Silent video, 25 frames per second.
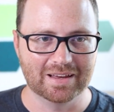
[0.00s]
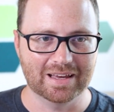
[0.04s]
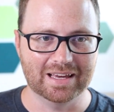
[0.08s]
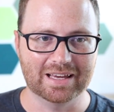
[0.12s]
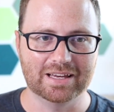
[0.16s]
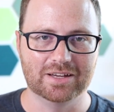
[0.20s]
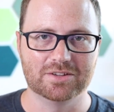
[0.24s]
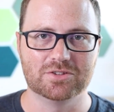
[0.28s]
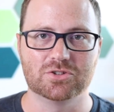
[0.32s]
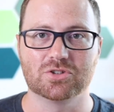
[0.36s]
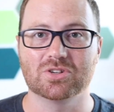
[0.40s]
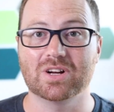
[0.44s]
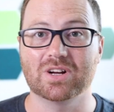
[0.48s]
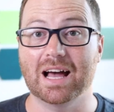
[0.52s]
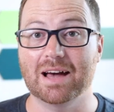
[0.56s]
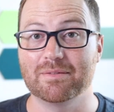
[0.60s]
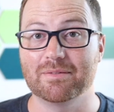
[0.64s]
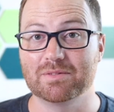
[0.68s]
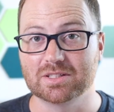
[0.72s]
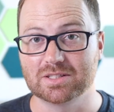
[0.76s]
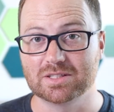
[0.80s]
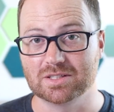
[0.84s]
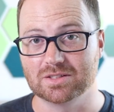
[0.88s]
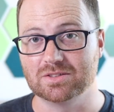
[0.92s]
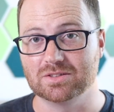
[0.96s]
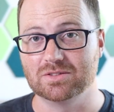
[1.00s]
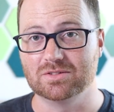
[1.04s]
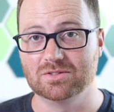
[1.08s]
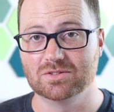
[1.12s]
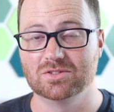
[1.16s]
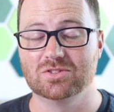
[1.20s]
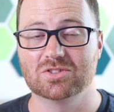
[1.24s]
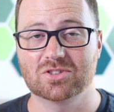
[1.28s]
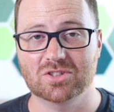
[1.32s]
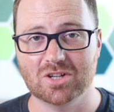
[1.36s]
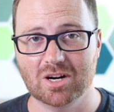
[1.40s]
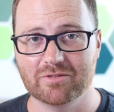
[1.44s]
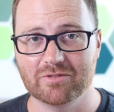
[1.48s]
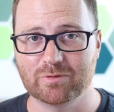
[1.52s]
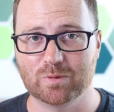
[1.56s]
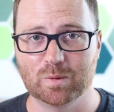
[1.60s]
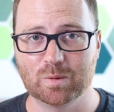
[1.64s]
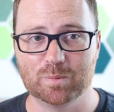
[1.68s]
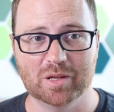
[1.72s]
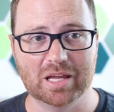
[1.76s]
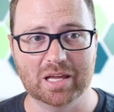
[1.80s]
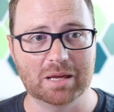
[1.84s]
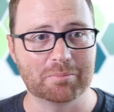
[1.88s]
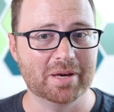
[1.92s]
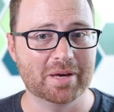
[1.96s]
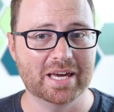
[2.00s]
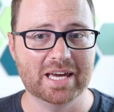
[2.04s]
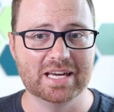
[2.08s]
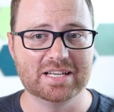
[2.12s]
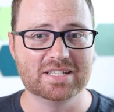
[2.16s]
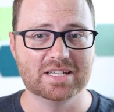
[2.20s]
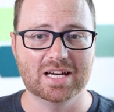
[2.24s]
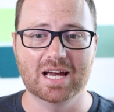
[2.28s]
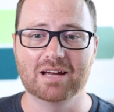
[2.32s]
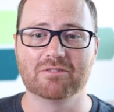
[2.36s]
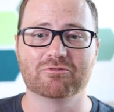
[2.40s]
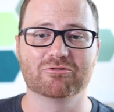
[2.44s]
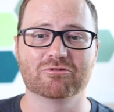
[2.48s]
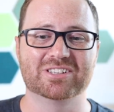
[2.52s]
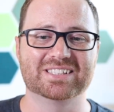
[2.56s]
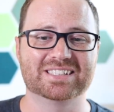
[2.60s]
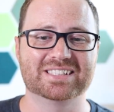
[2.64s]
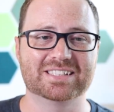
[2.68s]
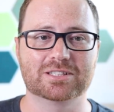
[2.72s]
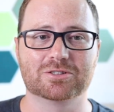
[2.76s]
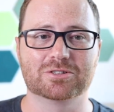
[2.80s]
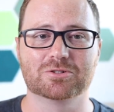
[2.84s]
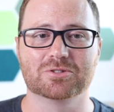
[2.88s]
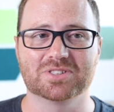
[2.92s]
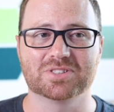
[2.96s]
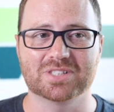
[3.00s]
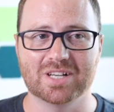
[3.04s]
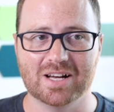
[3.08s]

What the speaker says: And you're not having to start from a blank page every single